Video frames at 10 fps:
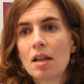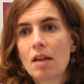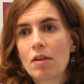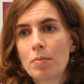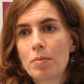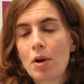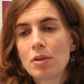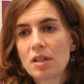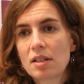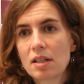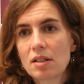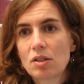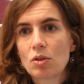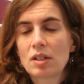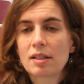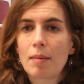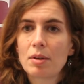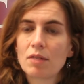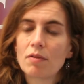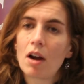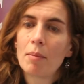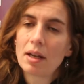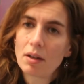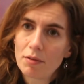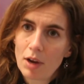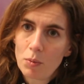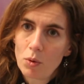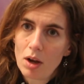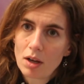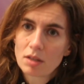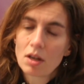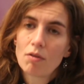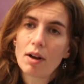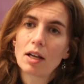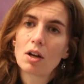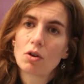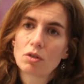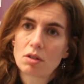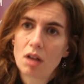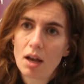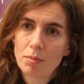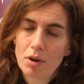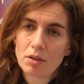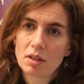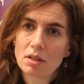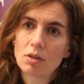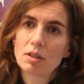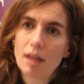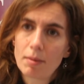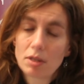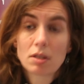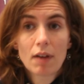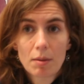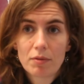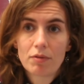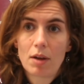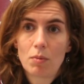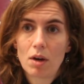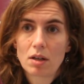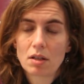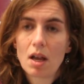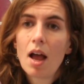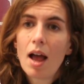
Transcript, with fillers: there are processes to establish environmental frameworks running alongside processes to establish development frameworks.